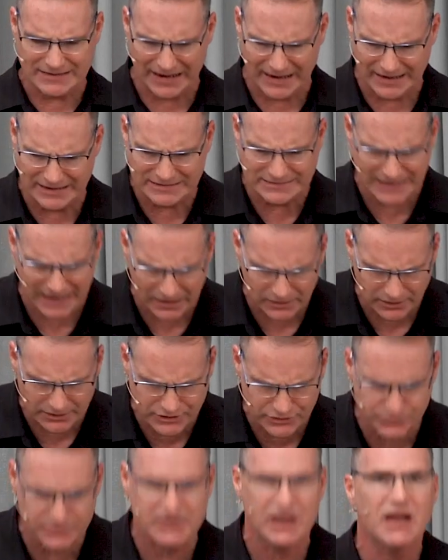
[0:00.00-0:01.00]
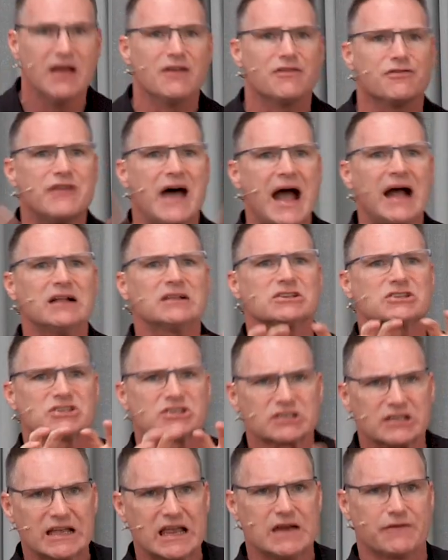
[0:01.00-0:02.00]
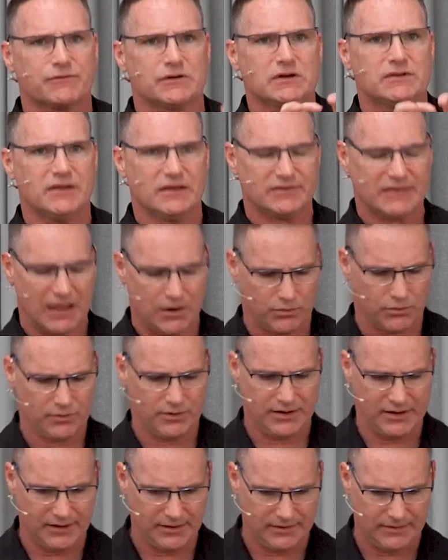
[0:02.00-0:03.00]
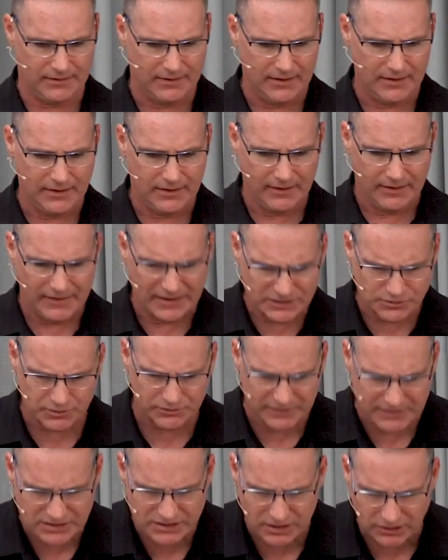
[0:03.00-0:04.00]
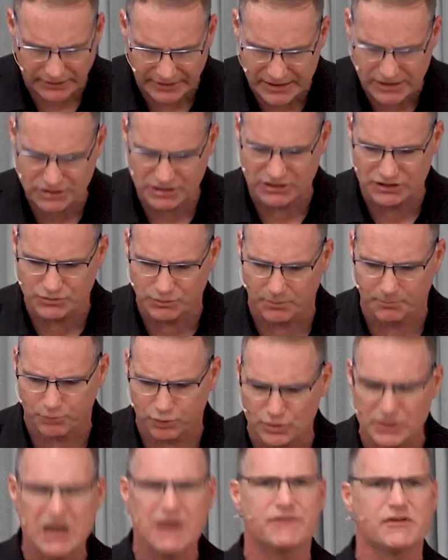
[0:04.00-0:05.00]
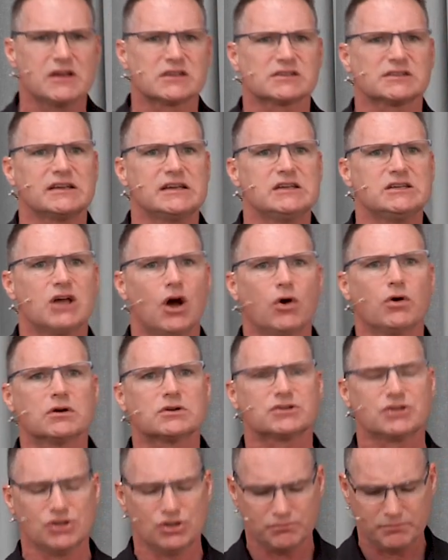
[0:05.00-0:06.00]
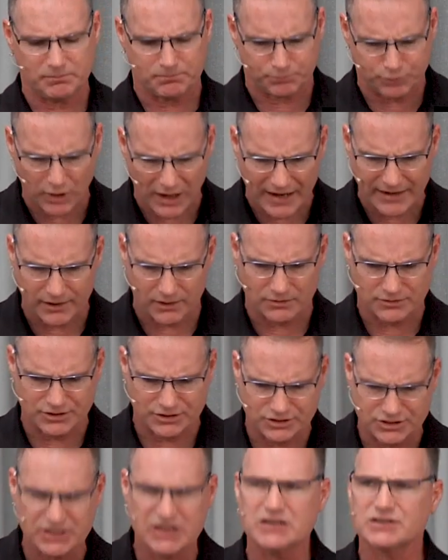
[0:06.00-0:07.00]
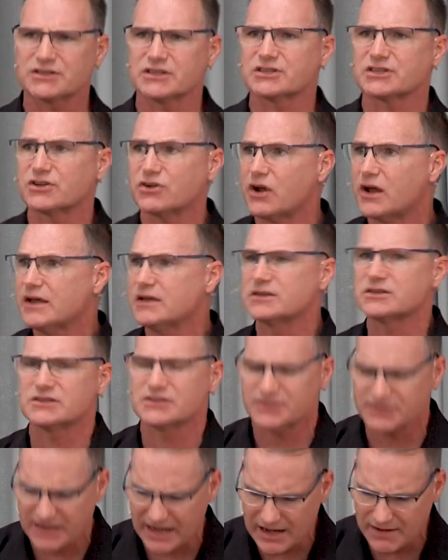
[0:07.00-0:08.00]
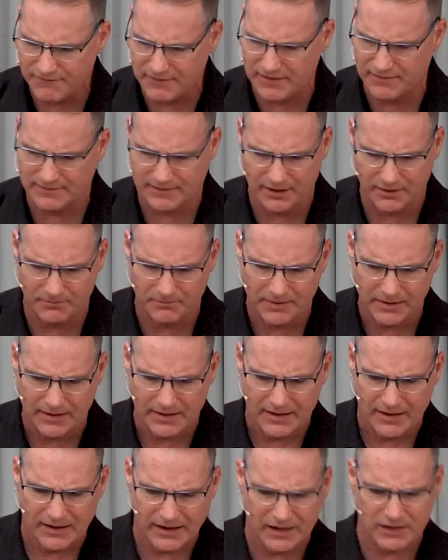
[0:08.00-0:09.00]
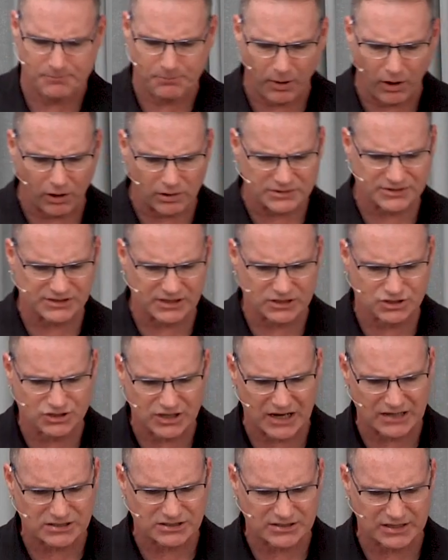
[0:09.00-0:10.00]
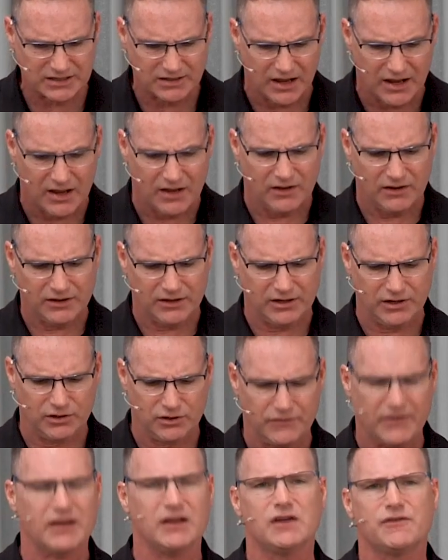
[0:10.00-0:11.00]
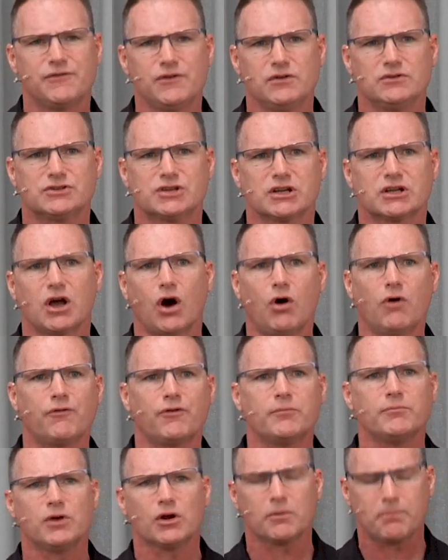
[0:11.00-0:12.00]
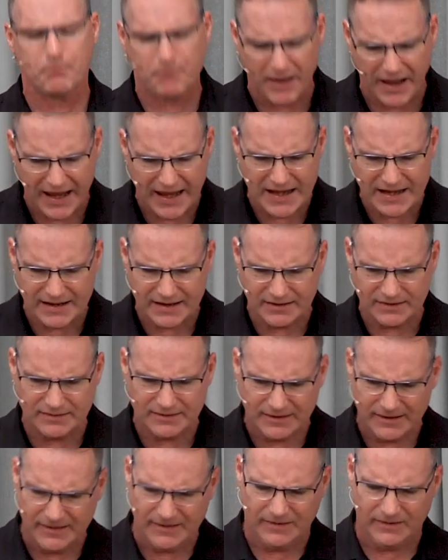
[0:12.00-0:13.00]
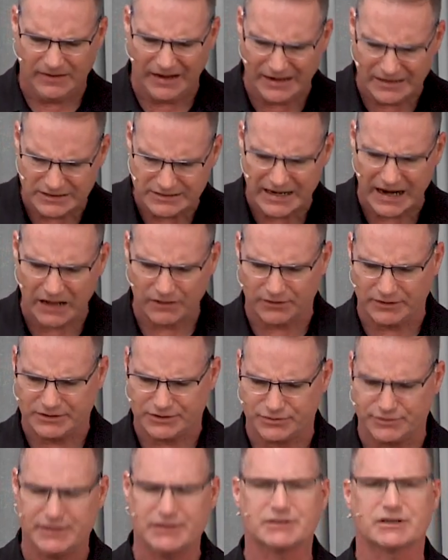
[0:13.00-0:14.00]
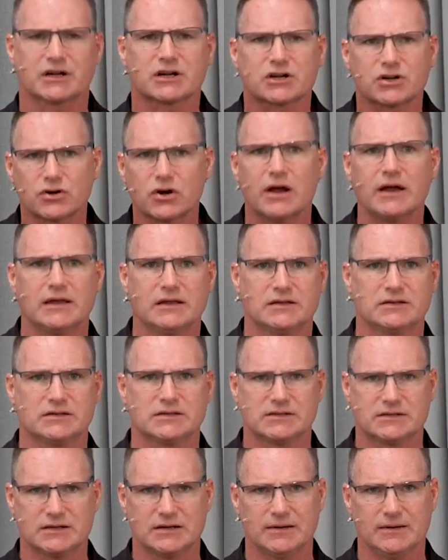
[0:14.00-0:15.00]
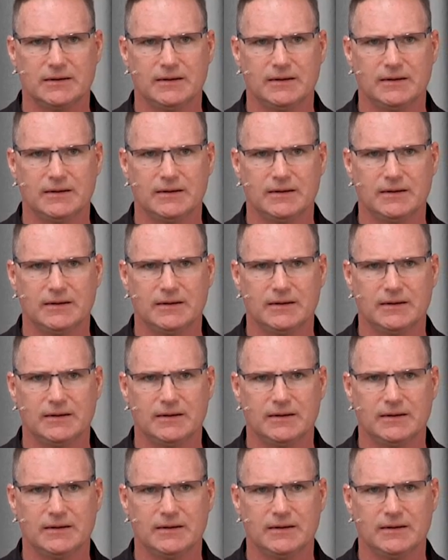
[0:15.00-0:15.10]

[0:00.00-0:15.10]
idolatry, that slavery that they were in. That's what these Galatians were previously yoked to prior to Jesus Christ saving them. And Paul suggesting here that if you, to go from your pagan idolatry to Christ